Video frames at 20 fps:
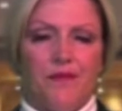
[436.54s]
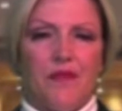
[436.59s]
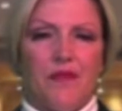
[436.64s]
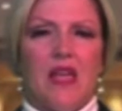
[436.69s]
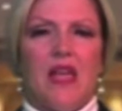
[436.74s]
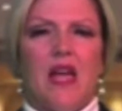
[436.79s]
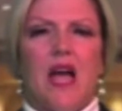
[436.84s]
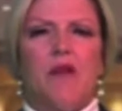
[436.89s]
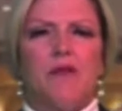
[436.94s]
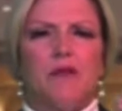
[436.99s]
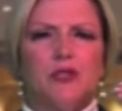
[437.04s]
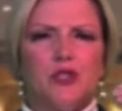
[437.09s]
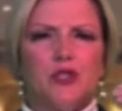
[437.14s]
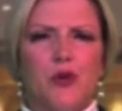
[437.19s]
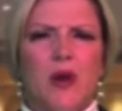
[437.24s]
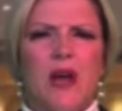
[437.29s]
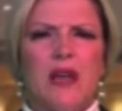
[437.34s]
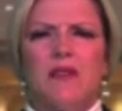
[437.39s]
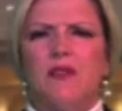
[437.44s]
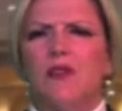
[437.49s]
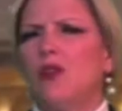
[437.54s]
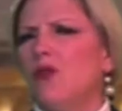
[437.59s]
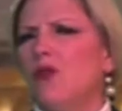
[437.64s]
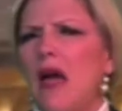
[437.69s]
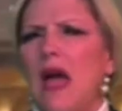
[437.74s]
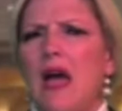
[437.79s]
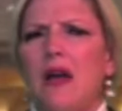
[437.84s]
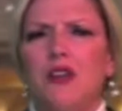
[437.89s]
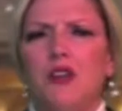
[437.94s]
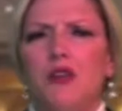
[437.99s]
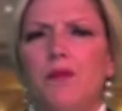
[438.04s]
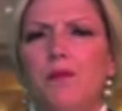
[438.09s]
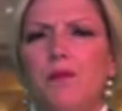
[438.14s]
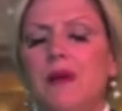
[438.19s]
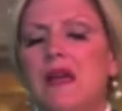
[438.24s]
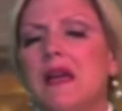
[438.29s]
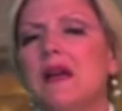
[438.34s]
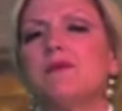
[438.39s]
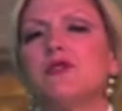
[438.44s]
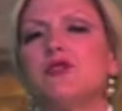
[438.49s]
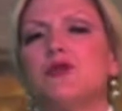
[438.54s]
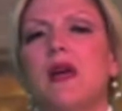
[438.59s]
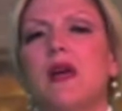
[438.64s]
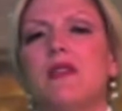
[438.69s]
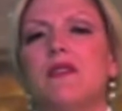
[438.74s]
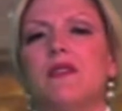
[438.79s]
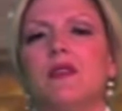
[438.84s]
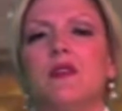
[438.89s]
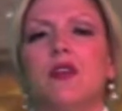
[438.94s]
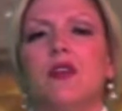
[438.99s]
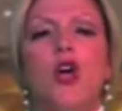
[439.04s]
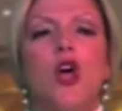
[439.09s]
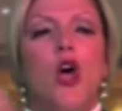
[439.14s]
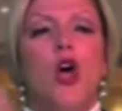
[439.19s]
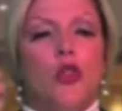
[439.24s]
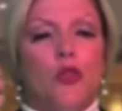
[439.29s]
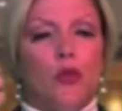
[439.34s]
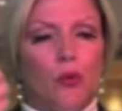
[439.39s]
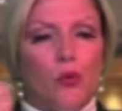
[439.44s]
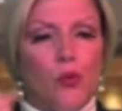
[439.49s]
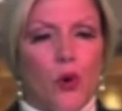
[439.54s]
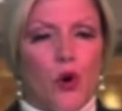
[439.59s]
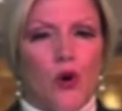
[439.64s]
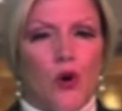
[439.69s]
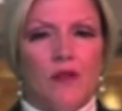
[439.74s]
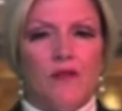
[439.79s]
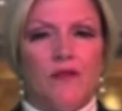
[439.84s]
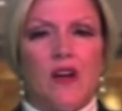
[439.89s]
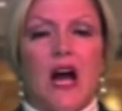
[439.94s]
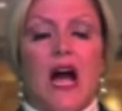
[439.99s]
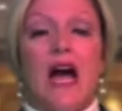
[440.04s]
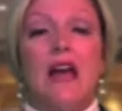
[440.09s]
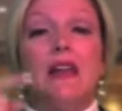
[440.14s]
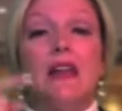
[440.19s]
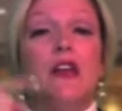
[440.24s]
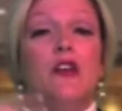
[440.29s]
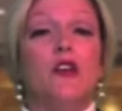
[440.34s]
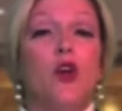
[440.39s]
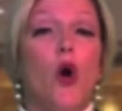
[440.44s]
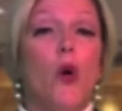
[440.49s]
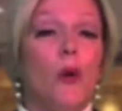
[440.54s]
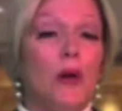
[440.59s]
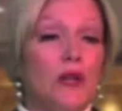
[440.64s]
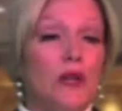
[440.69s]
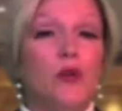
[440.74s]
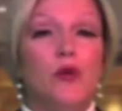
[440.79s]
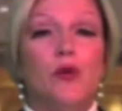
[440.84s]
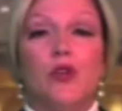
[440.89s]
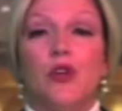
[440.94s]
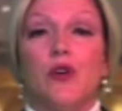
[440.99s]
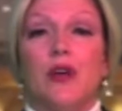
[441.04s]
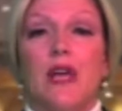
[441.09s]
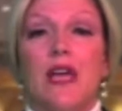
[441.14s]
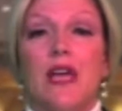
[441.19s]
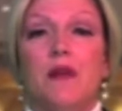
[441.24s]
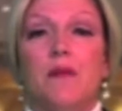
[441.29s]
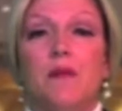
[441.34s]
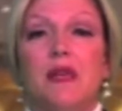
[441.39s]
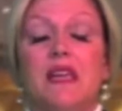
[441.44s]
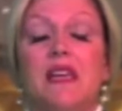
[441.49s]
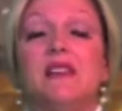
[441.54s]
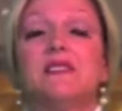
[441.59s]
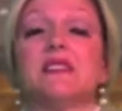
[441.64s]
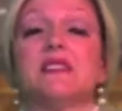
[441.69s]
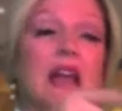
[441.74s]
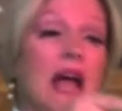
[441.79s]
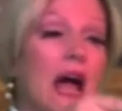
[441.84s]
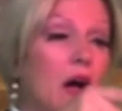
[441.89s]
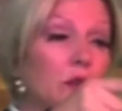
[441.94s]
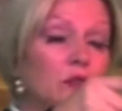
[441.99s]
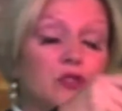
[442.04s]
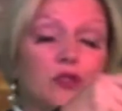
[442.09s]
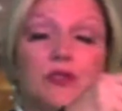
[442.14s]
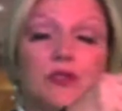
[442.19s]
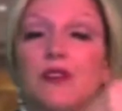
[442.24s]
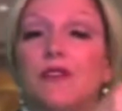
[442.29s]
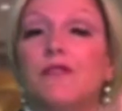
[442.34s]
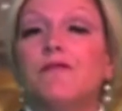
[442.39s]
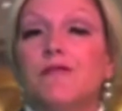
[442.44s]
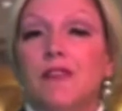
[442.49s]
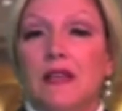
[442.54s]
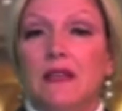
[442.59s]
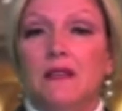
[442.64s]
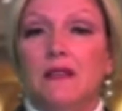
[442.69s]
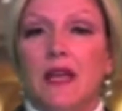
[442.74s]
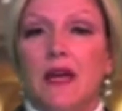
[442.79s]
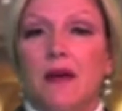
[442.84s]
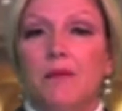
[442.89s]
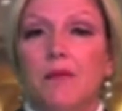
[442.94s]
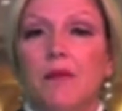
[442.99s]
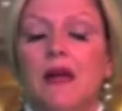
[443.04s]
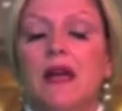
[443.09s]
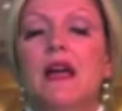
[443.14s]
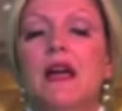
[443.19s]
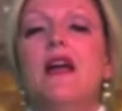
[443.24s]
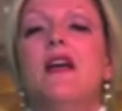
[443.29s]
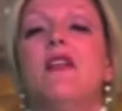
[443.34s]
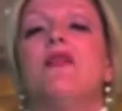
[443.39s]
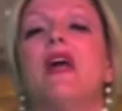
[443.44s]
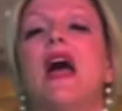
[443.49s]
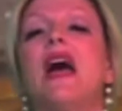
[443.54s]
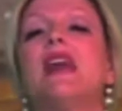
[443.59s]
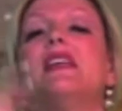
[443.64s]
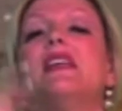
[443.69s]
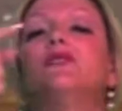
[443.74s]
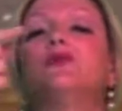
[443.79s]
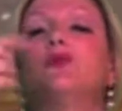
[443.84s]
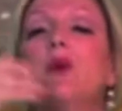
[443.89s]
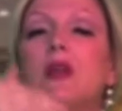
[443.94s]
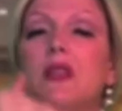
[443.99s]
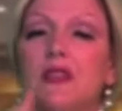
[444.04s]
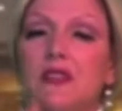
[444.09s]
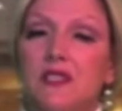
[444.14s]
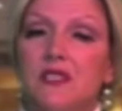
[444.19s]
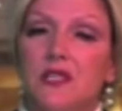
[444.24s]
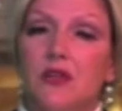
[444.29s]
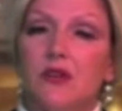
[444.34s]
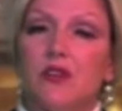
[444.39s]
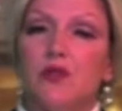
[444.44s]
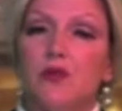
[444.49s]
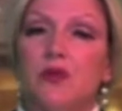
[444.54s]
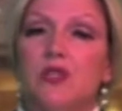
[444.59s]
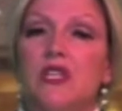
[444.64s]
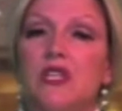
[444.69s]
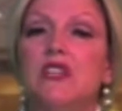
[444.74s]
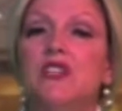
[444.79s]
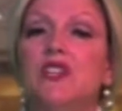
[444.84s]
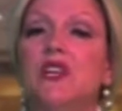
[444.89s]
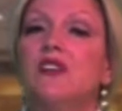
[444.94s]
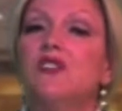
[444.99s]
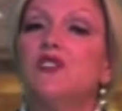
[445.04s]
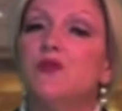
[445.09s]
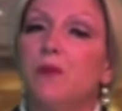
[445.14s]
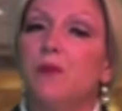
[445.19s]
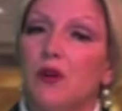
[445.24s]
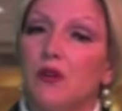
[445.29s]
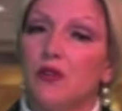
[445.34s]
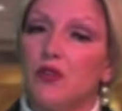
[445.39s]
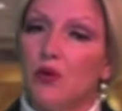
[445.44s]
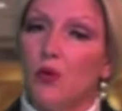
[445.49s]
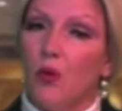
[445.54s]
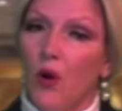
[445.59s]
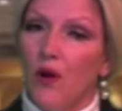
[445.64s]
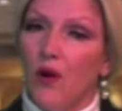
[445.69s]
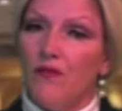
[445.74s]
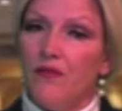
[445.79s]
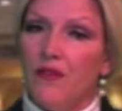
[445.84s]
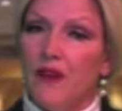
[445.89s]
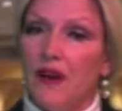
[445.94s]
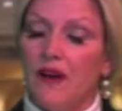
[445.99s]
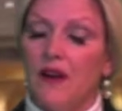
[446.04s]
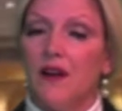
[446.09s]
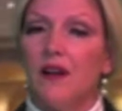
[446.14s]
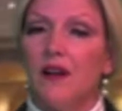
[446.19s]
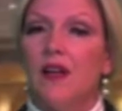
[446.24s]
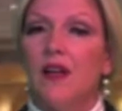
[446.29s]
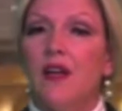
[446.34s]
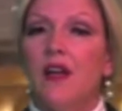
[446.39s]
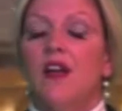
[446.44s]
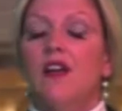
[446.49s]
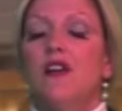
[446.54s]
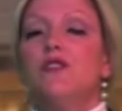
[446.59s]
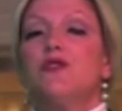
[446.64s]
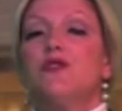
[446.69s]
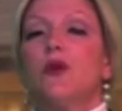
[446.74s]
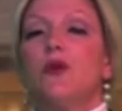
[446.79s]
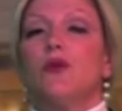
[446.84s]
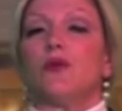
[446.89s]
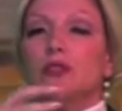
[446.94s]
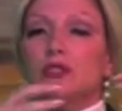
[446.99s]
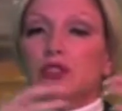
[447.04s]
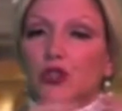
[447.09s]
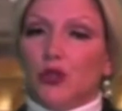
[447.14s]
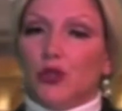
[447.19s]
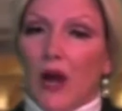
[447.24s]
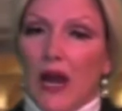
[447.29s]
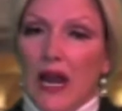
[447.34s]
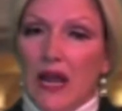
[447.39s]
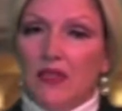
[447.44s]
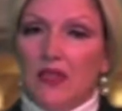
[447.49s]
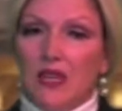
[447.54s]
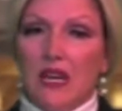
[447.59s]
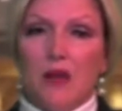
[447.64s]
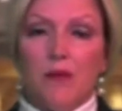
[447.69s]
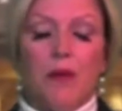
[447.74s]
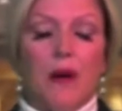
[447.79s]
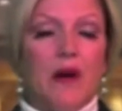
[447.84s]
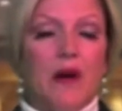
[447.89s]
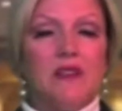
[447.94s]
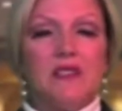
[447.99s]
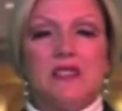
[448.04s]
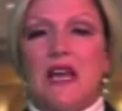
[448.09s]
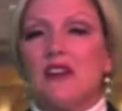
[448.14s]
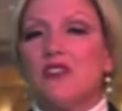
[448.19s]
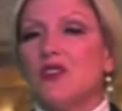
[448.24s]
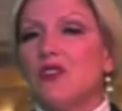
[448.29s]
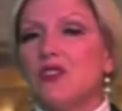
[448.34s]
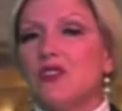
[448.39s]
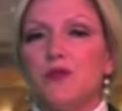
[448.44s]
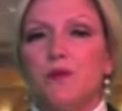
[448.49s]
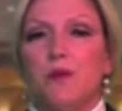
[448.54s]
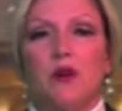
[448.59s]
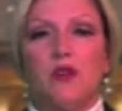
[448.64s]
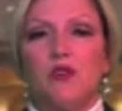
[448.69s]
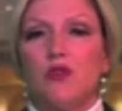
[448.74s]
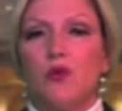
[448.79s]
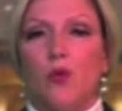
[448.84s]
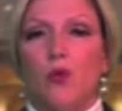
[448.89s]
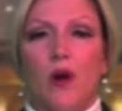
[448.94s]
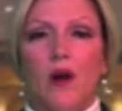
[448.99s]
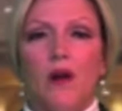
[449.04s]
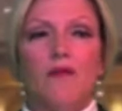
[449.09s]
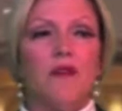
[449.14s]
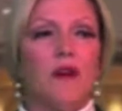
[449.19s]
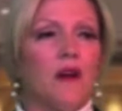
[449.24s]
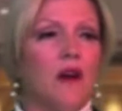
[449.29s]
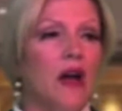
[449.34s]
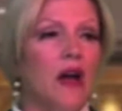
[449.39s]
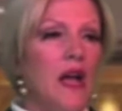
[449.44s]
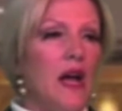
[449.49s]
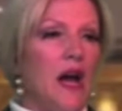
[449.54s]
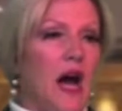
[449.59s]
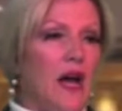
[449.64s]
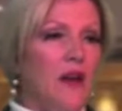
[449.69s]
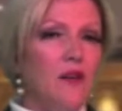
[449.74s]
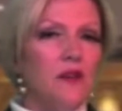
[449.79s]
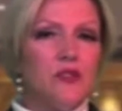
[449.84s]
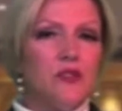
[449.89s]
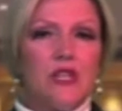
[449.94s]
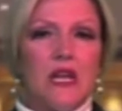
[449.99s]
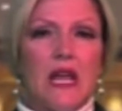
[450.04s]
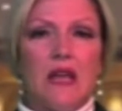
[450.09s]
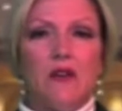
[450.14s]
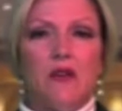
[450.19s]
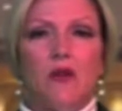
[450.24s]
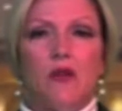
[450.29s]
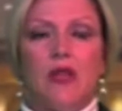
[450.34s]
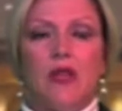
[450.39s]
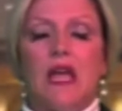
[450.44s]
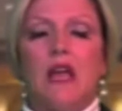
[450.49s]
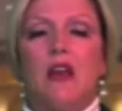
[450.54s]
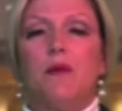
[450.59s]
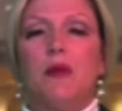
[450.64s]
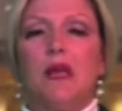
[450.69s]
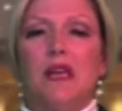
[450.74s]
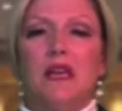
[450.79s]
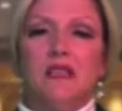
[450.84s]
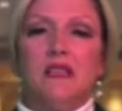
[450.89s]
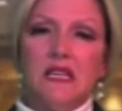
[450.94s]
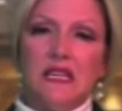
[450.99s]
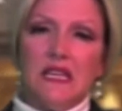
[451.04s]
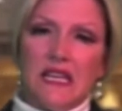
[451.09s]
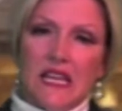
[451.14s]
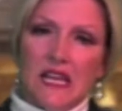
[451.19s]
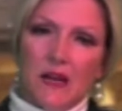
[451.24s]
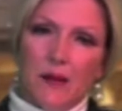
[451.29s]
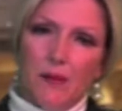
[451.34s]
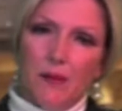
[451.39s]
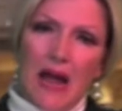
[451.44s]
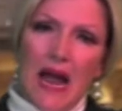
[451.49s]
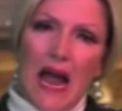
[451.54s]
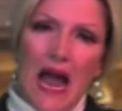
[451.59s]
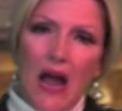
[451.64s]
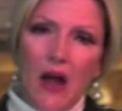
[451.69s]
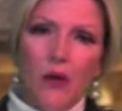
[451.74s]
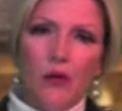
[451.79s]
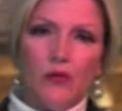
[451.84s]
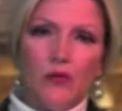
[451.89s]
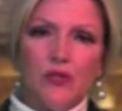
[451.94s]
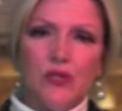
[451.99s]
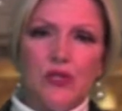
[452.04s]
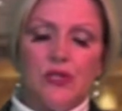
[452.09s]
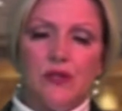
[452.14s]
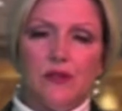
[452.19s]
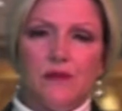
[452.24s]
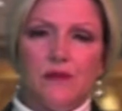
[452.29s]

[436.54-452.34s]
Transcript: I will strengthen you. How do you become strengthened? The Word of God and knowing who your enemy is and how to defeat them. That is one of the series we're teaching on spiritual warfare. So the strengthening part is actually the spiritual warfare. Understand who the enemy is and get them out